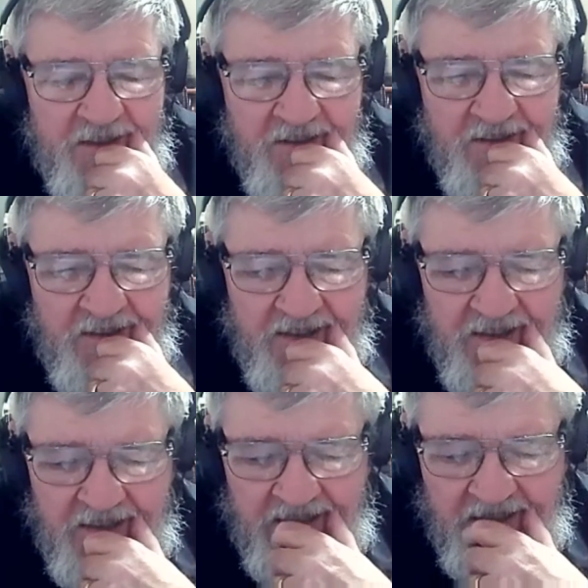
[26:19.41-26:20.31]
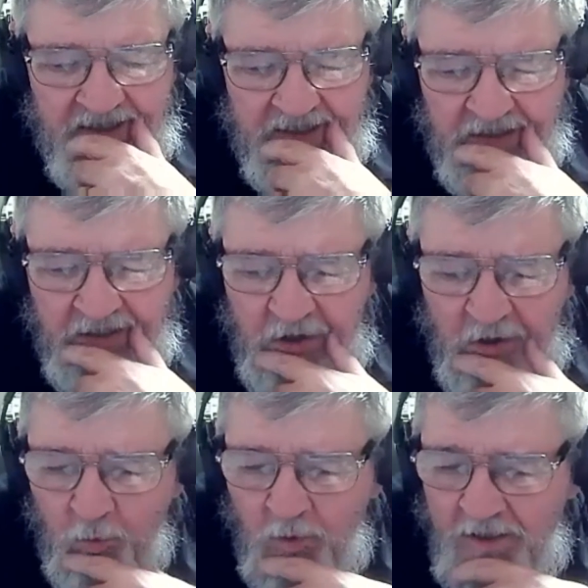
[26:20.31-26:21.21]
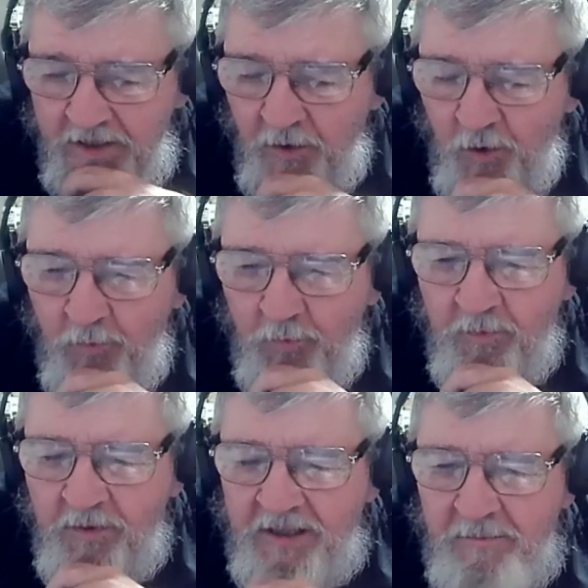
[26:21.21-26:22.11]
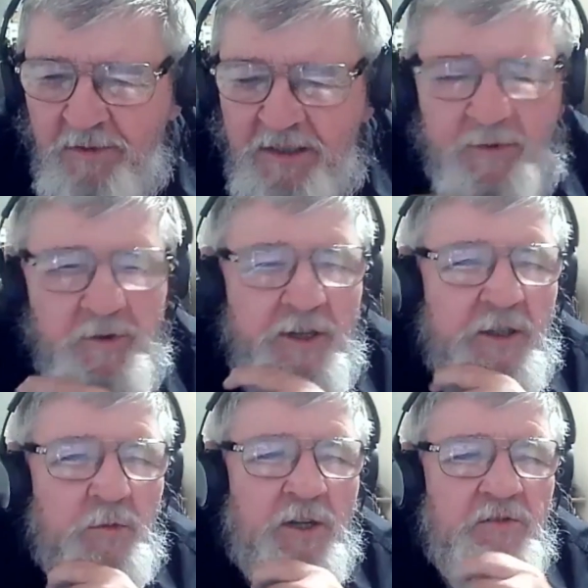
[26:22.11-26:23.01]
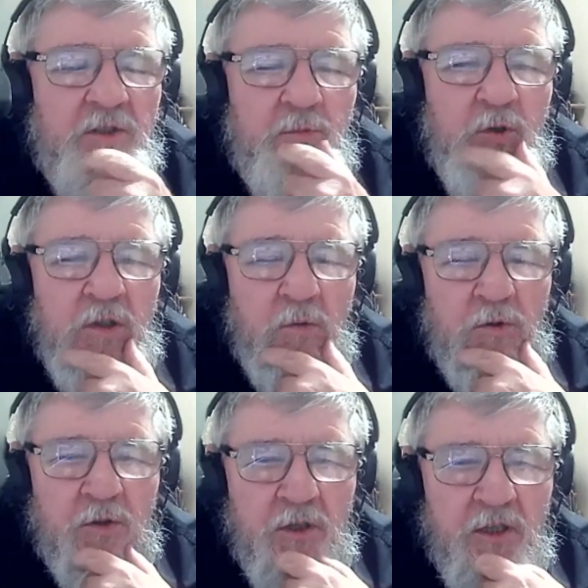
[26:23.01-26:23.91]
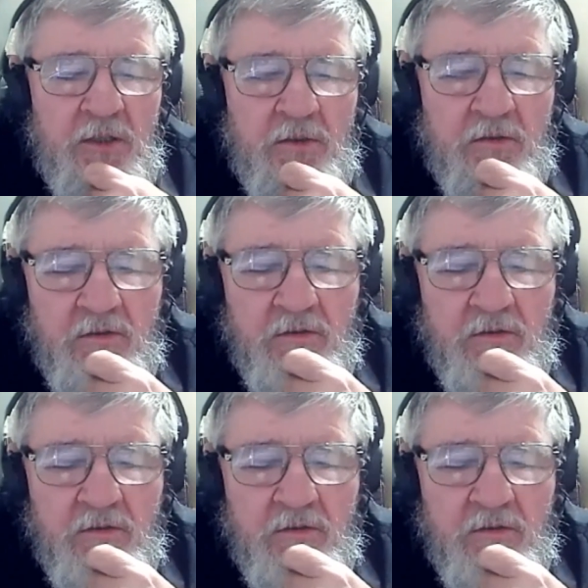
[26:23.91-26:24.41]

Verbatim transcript: Fascinating indeed. What do you hope that people take away from the book when they're done?